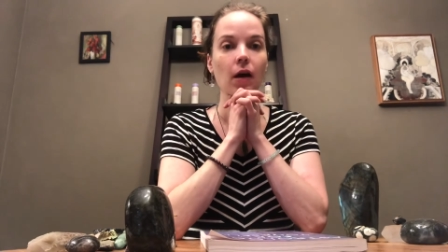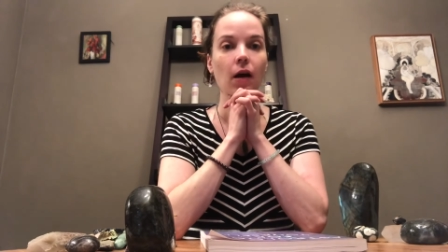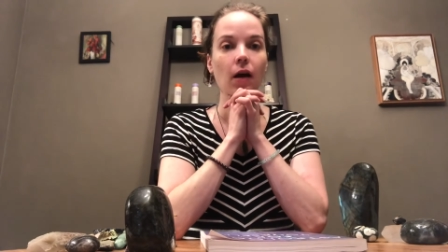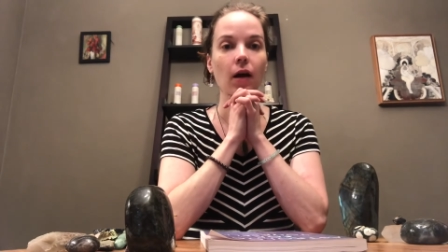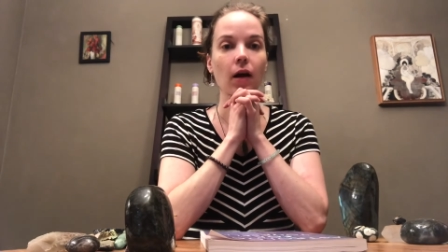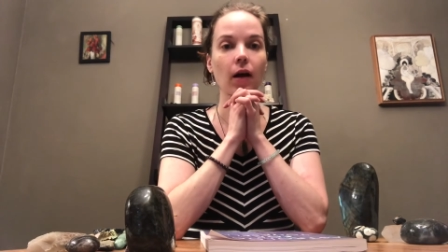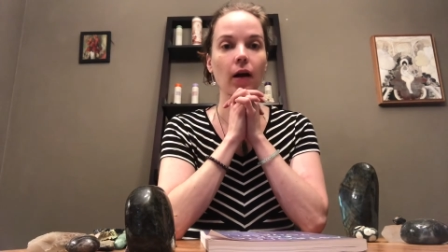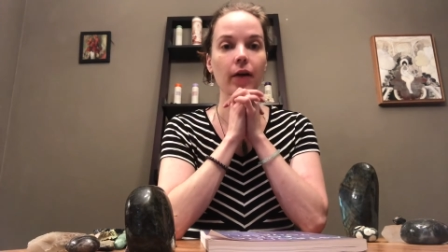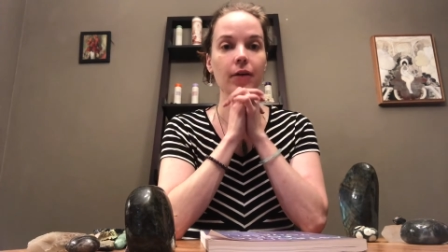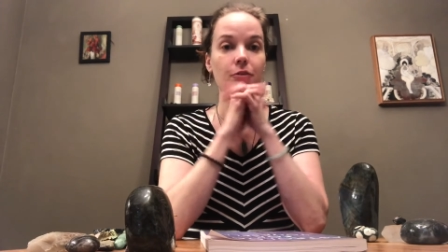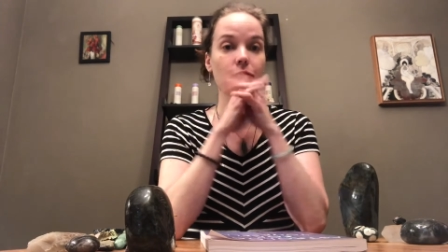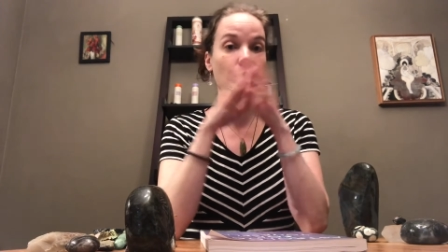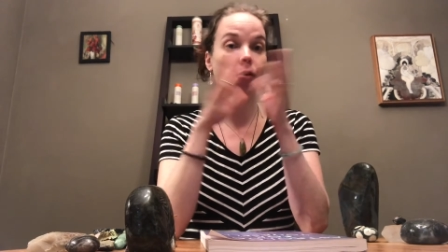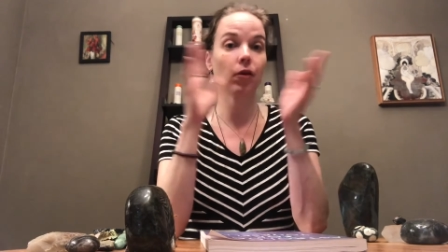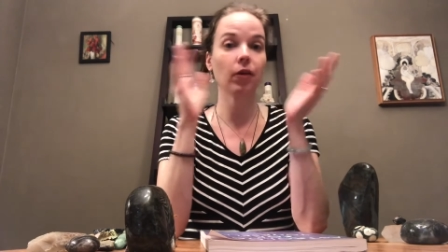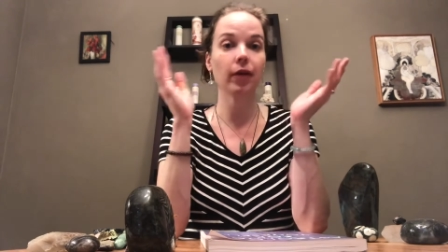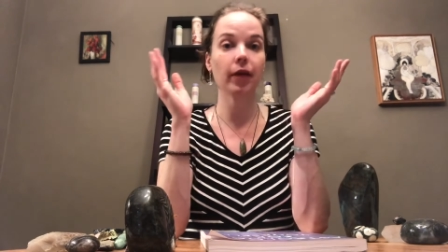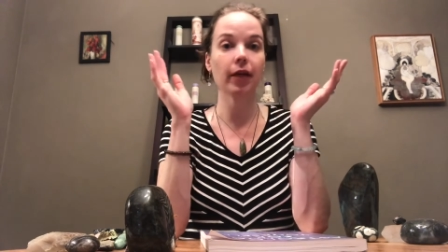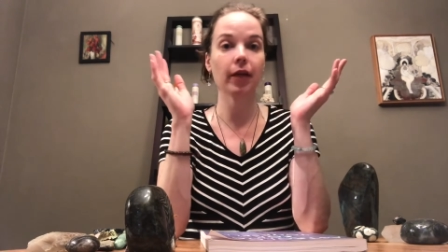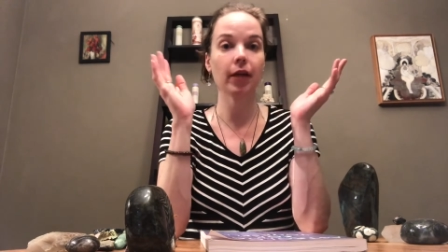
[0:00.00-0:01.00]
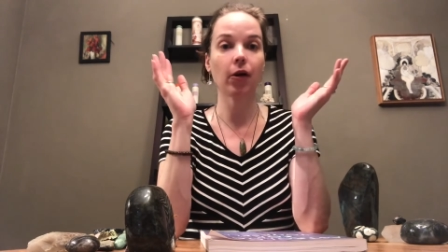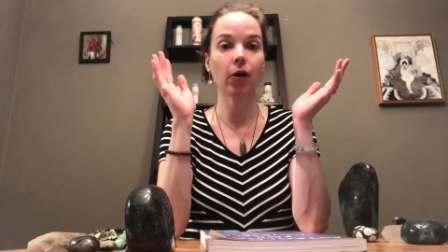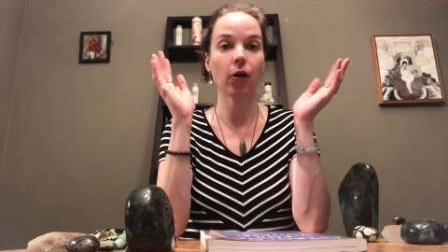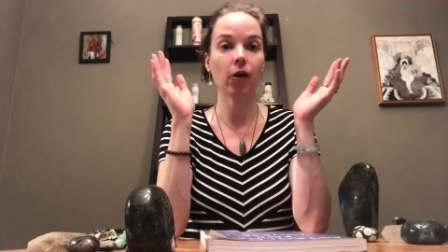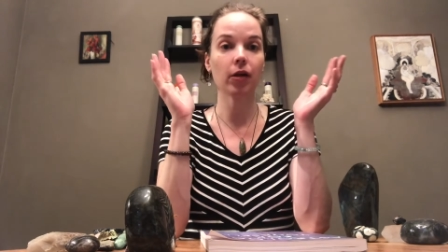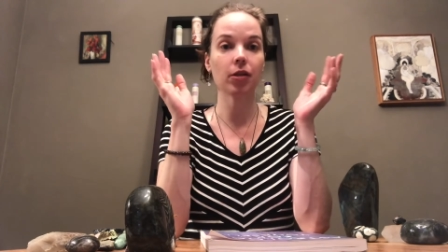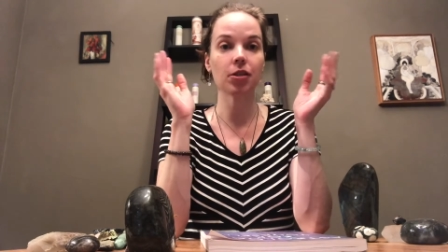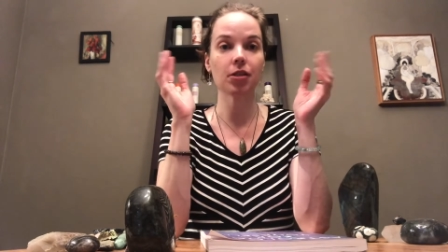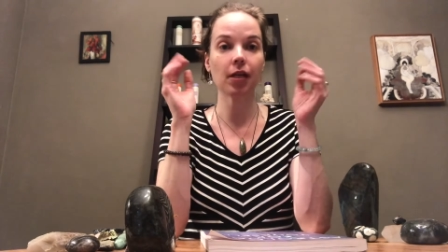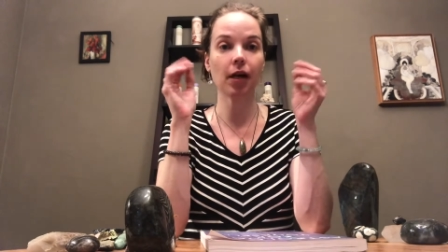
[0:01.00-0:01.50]
I strongly
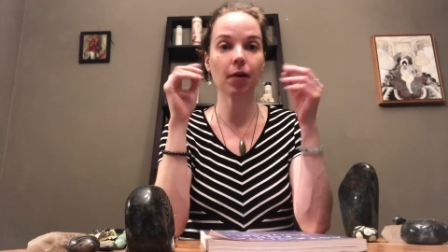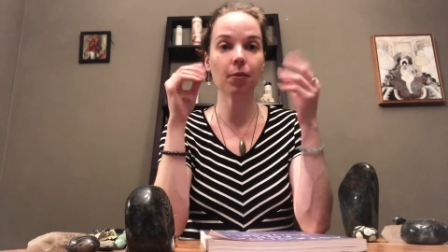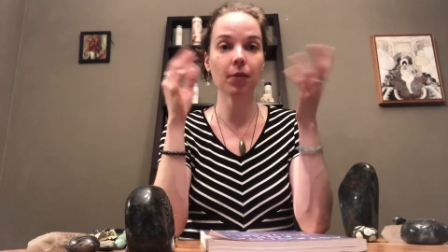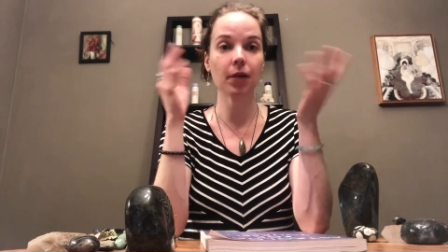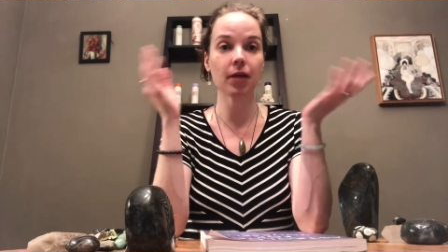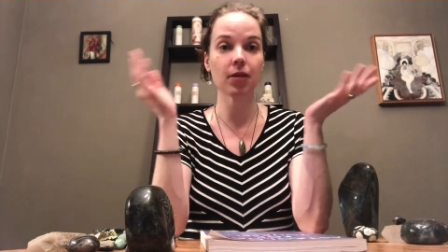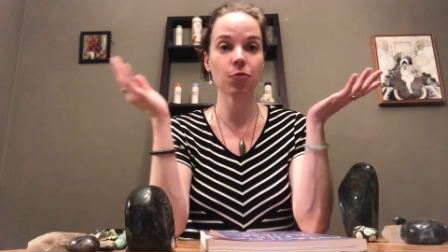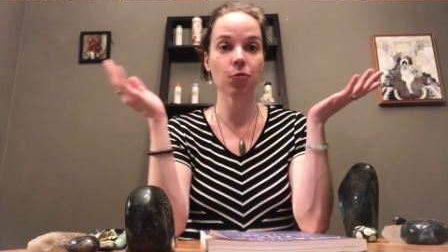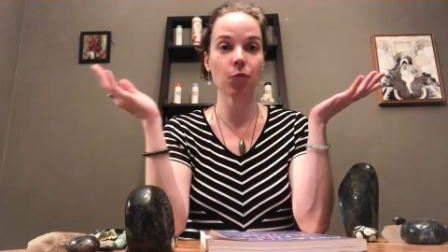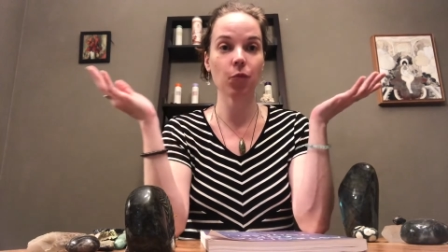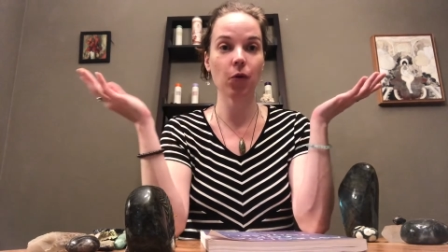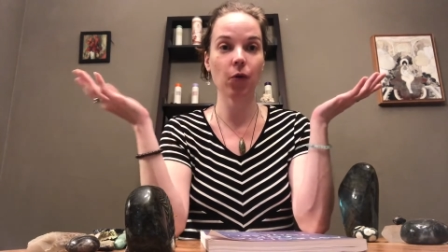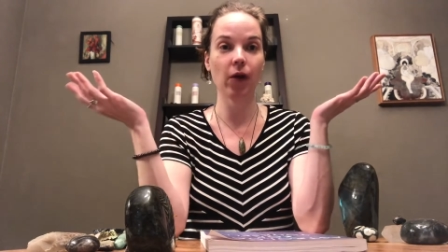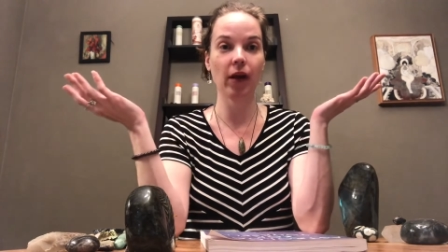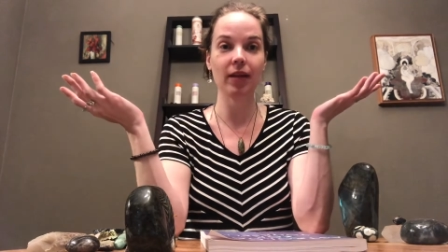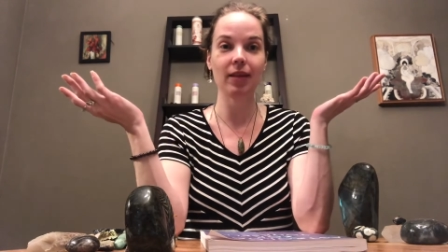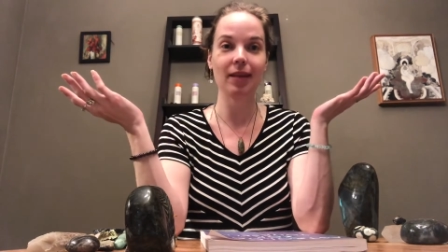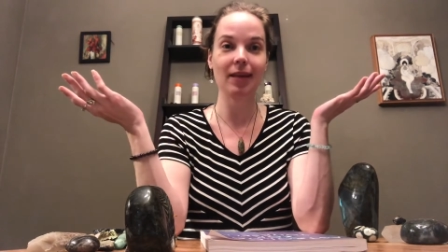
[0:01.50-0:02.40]
encourage that because when we write